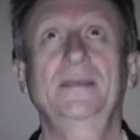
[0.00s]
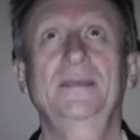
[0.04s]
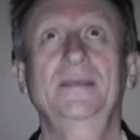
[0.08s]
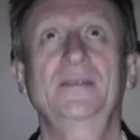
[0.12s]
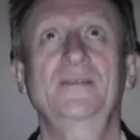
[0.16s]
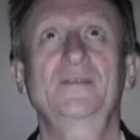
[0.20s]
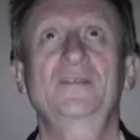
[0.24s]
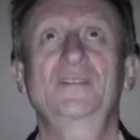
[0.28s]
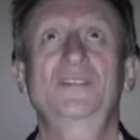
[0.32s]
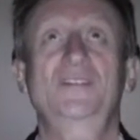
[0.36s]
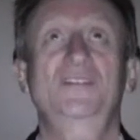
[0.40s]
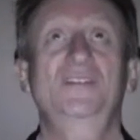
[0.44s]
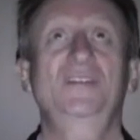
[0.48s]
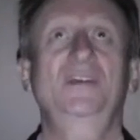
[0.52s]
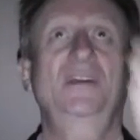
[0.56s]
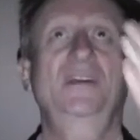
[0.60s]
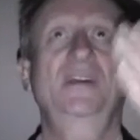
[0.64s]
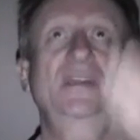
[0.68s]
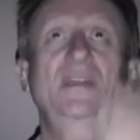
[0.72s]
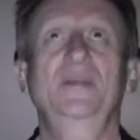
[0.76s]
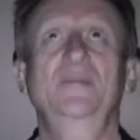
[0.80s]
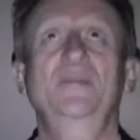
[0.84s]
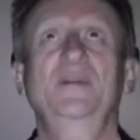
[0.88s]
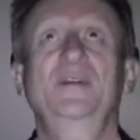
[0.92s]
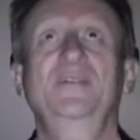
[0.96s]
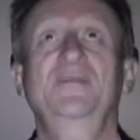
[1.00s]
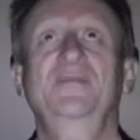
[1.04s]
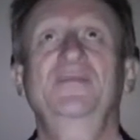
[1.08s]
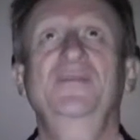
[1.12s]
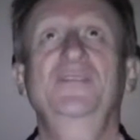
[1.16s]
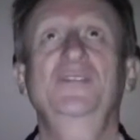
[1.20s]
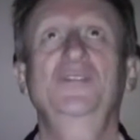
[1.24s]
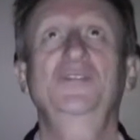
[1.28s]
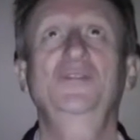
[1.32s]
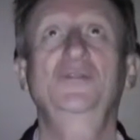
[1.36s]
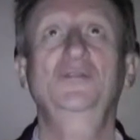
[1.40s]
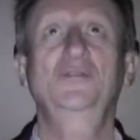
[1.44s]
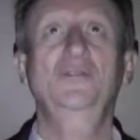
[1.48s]
There was a sign above
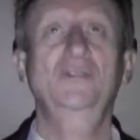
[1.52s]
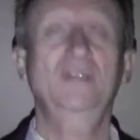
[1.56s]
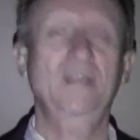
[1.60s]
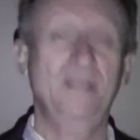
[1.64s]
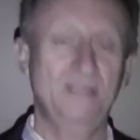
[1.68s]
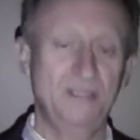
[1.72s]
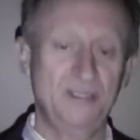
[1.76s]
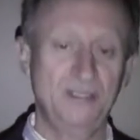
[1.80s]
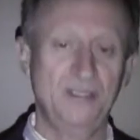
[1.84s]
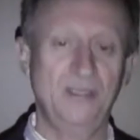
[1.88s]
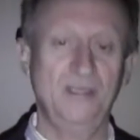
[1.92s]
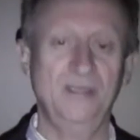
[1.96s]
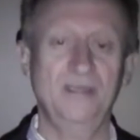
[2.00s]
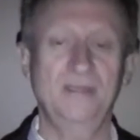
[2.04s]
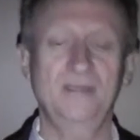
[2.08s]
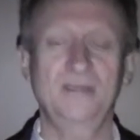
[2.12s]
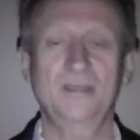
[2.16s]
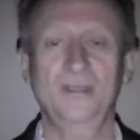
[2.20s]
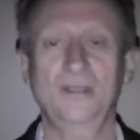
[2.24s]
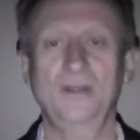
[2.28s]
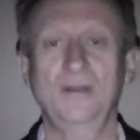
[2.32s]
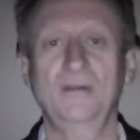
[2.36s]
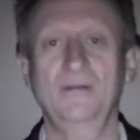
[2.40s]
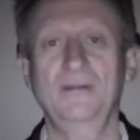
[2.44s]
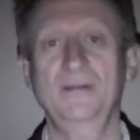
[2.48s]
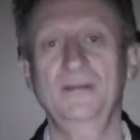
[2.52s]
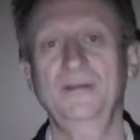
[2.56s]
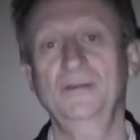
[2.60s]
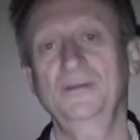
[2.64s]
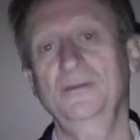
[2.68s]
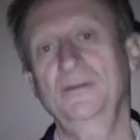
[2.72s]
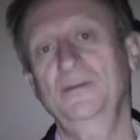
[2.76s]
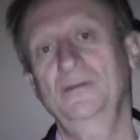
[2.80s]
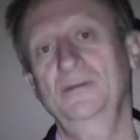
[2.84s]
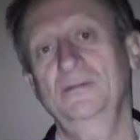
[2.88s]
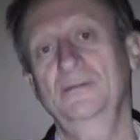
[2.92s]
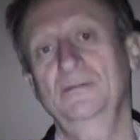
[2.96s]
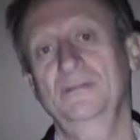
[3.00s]
the door outside in the
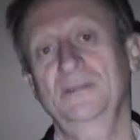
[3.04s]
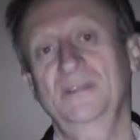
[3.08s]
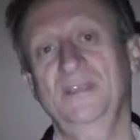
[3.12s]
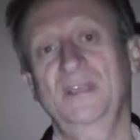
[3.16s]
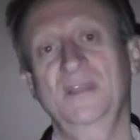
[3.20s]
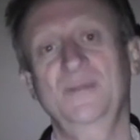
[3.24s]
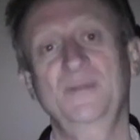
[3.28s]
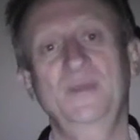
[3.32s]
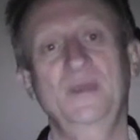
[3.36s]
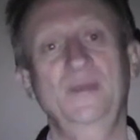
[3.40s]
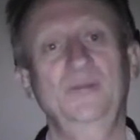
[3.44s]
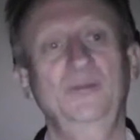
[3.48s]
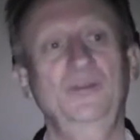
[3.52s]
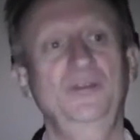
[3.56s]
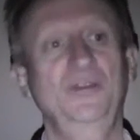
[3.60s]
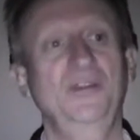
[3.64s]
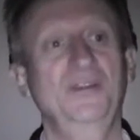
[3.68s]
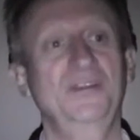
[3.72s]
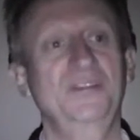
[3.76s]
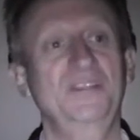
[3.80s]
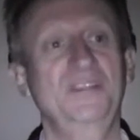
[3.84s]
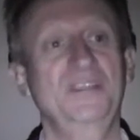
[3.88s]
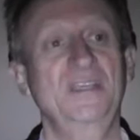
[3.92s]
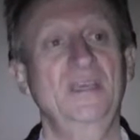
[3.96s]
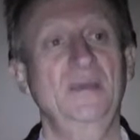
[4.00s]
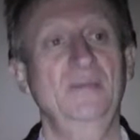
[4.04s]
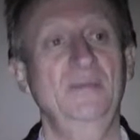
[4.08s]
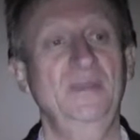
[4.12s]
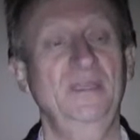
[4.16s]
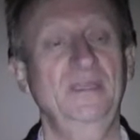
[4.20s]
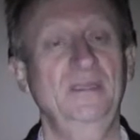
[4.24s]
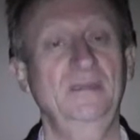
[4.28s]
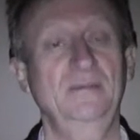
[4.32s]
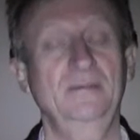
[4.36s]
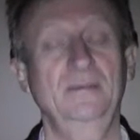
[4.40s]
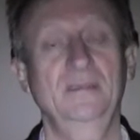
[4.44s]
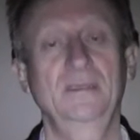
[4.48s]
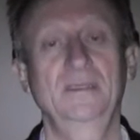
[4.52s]
corridor telling people not to come
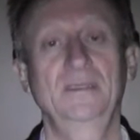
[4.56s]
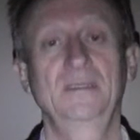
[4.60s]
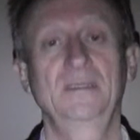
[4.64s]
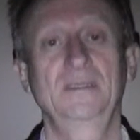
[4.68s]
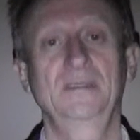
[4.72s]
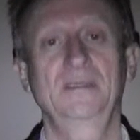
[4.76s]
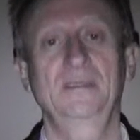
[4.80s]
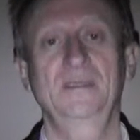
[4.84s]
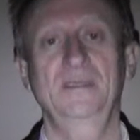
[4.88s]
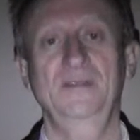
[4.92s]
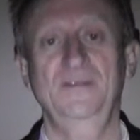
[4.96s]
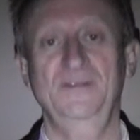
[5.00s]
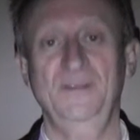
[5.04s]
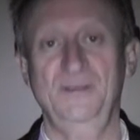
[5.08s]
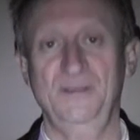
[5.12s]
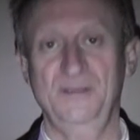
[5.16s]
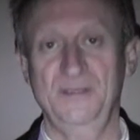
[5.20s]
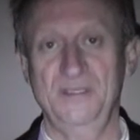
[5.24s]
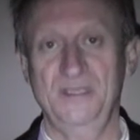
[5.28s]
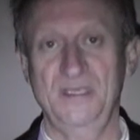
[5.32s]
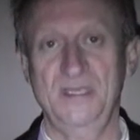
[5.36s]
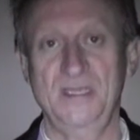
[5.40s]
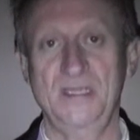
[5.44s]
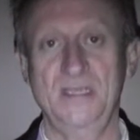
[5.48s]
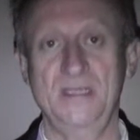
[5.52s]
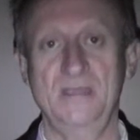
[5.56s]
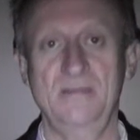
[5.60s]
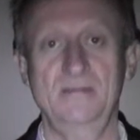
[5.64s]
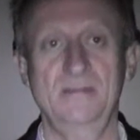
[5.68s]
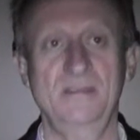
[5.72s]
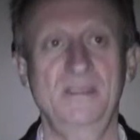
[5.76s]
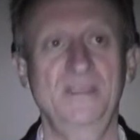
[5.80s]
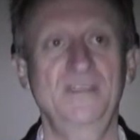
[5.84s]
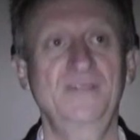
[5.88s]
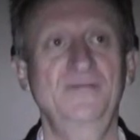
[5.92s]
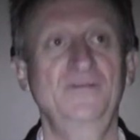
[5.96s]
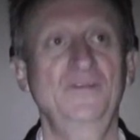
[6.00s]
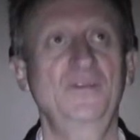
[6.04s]
in if there was any
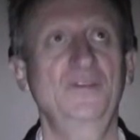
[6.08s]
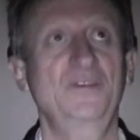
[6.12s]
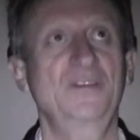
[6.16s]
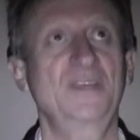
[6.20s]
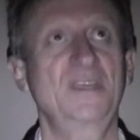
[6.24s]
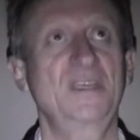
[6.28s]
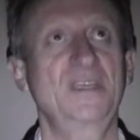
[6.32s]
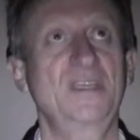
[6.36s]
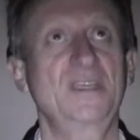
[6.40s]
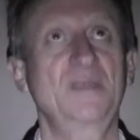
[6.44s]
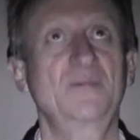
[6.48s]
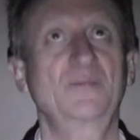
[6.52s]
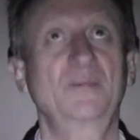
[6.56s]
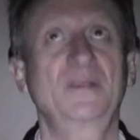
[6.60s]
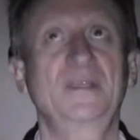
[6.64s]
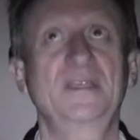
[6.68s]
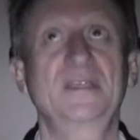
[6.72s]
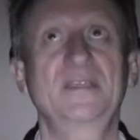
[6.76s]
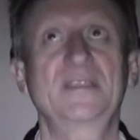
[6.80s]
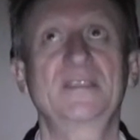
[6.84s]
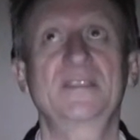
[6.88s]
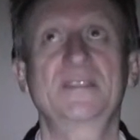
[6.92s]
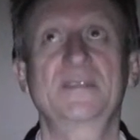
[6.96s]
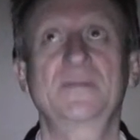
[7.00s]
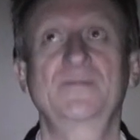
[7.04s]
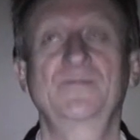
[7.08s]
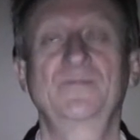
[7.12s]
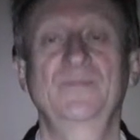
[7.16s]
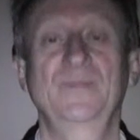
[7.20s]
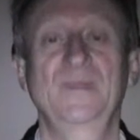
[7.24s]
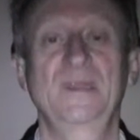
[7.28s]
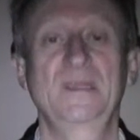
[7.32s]
interview taking place.